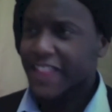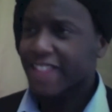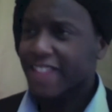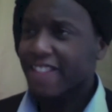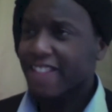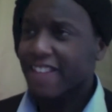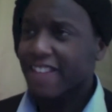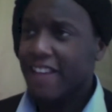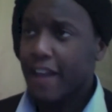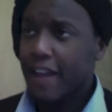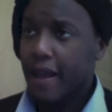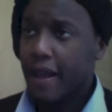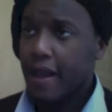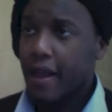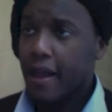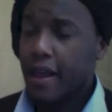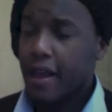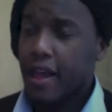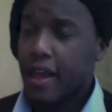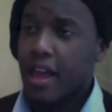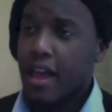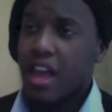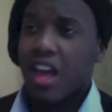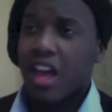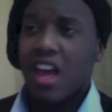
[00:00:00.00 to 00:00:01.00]
engineering.
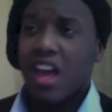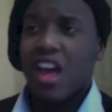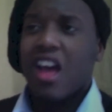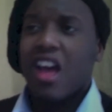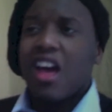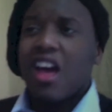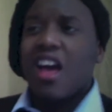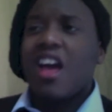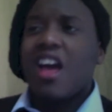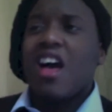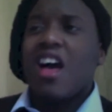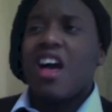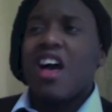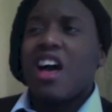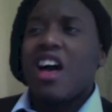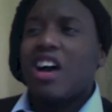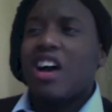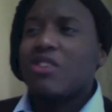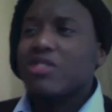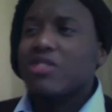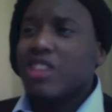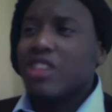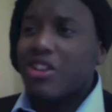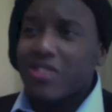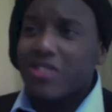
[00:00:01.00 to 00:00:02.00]
I
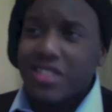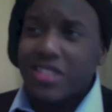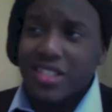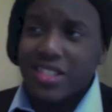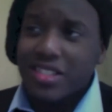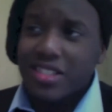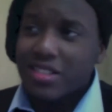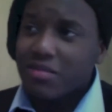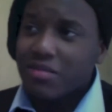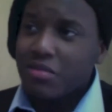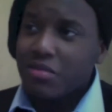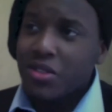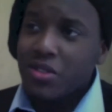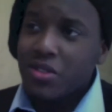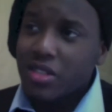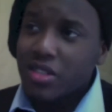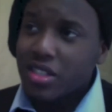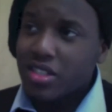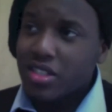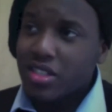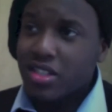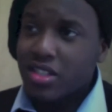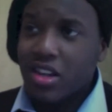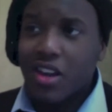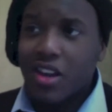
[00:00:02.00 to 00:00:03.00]
was always into music
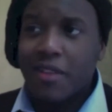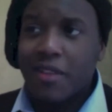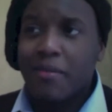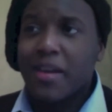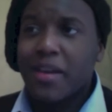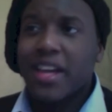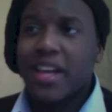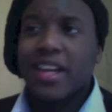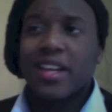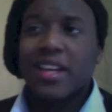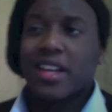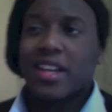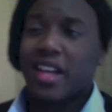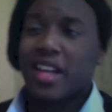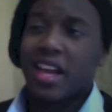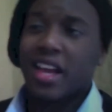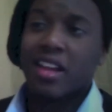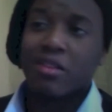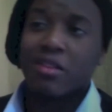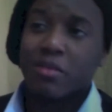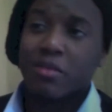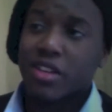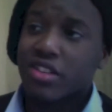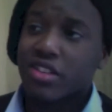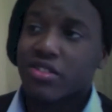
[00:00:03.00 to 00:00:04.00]
starting back in an
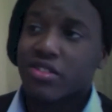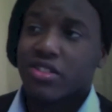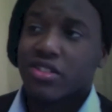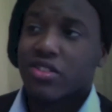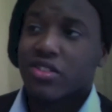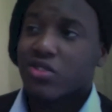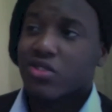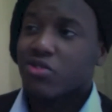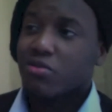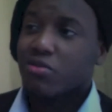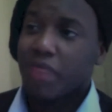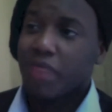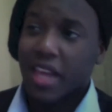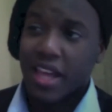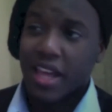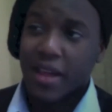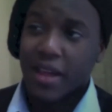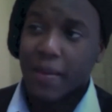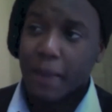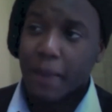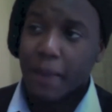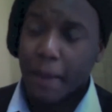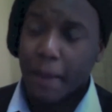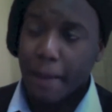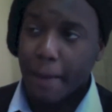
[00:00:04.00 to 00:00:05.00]
elementary school
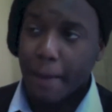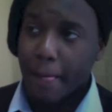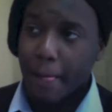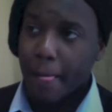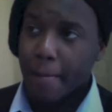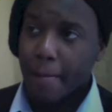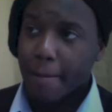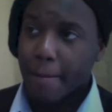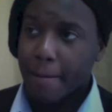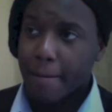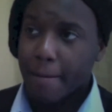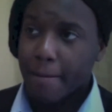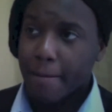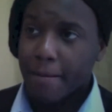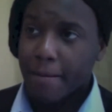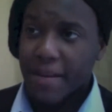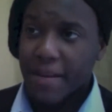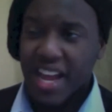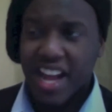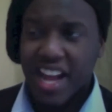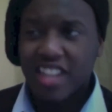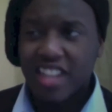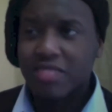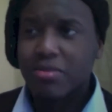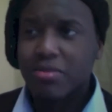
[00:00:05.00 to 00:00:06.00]
band.
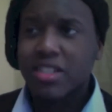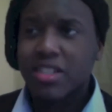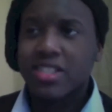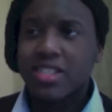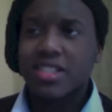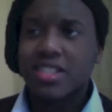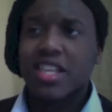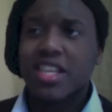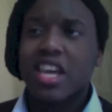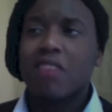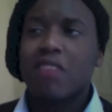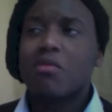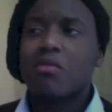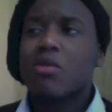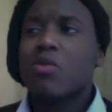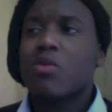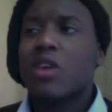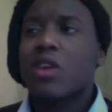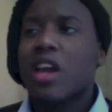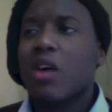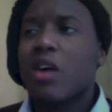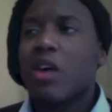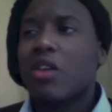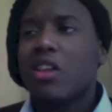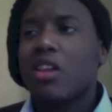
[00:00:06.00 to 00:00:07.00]
Hairspray just gave me what
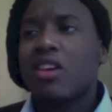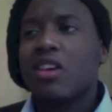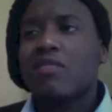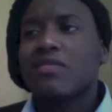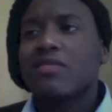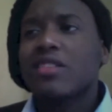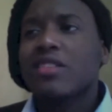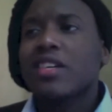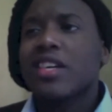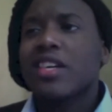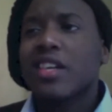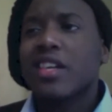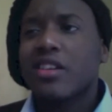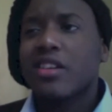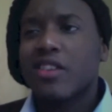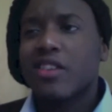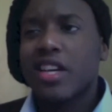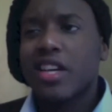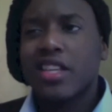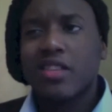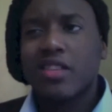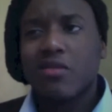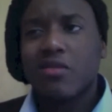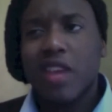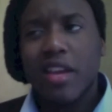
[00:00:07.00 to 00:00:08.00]
I would love to hear
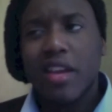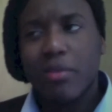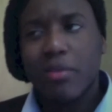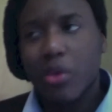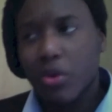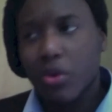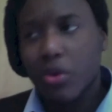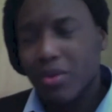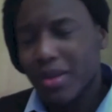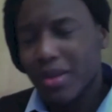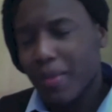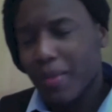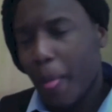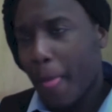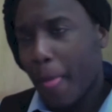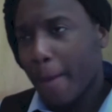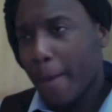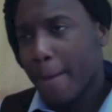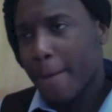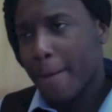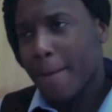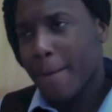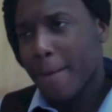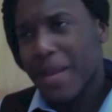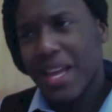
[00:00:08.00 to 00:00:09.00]
at the right moment.
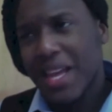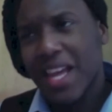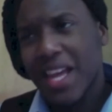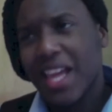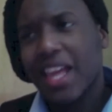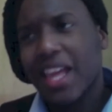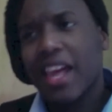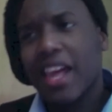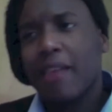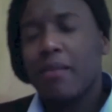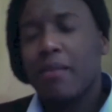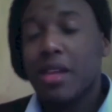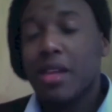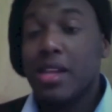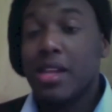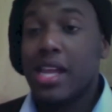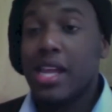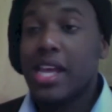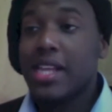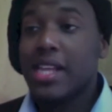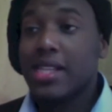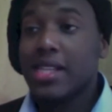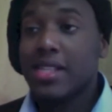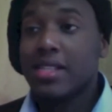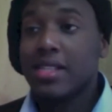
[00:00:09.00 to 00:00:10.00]
It gave me
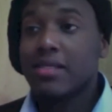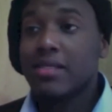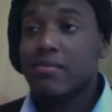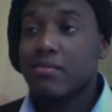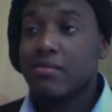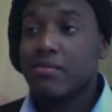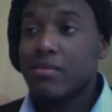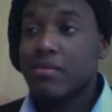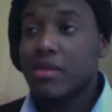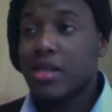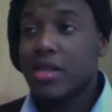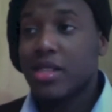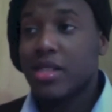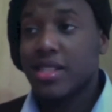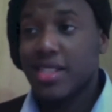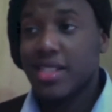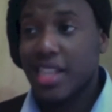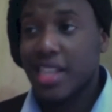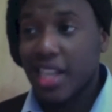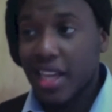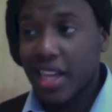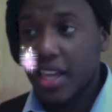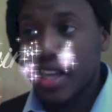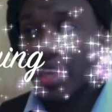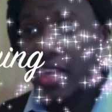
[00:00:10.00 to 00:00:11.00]
dancing,
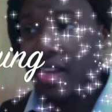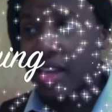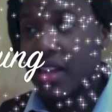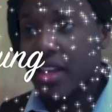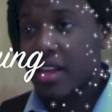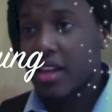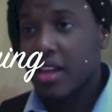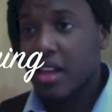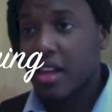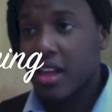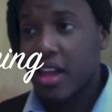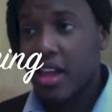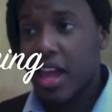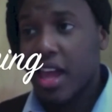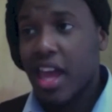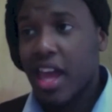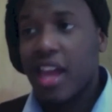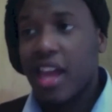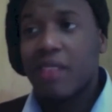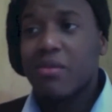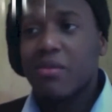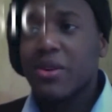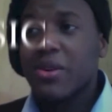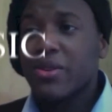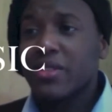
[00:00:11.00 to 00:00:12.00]
singing,
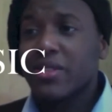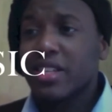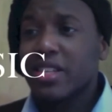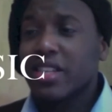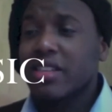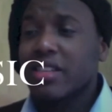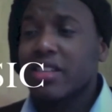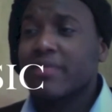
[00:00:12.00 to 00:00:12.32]
and music.